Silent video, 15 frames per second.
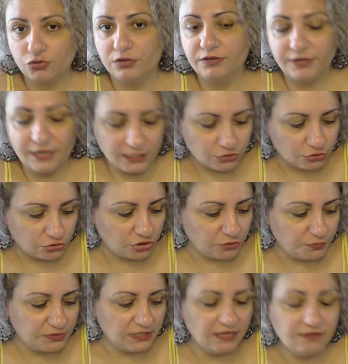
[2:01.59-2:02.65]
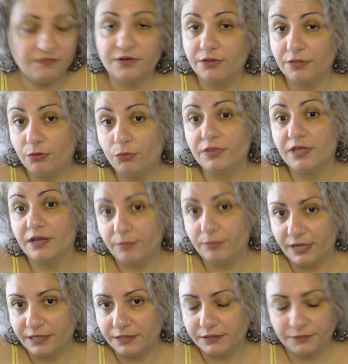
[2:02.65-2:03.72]
relationships, even though they are
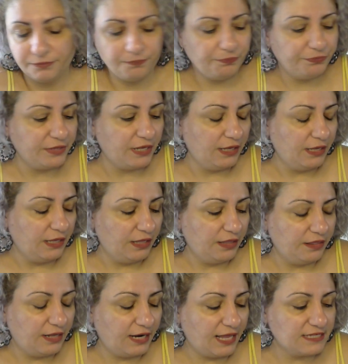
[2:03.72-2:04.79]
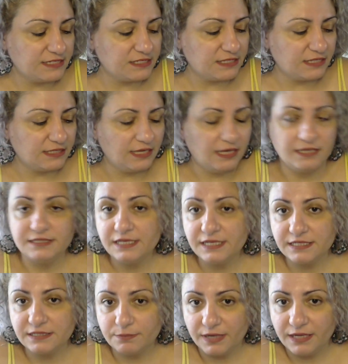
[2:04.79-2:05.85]
married. The last
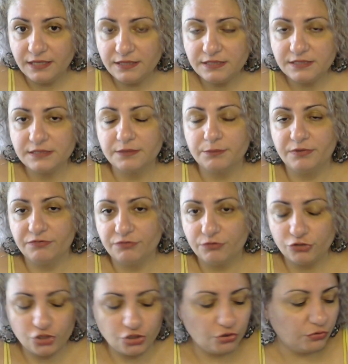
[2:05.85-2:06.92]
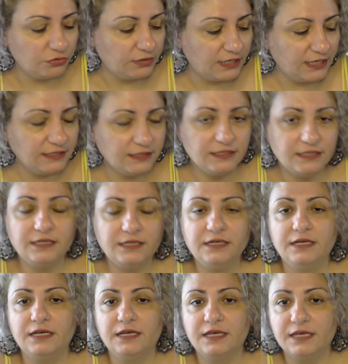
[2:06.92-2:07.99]
6 months before she wrote the letter,
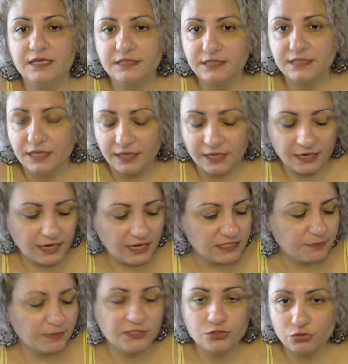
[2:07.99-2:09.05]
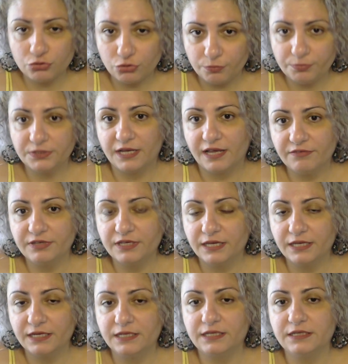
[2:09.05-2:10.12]
her husband stopped having
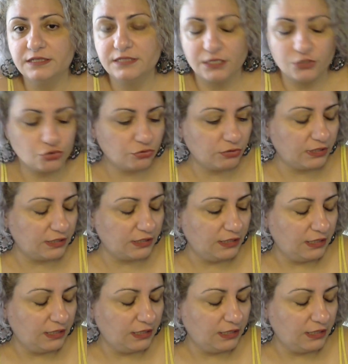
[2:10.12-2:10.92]
any sexual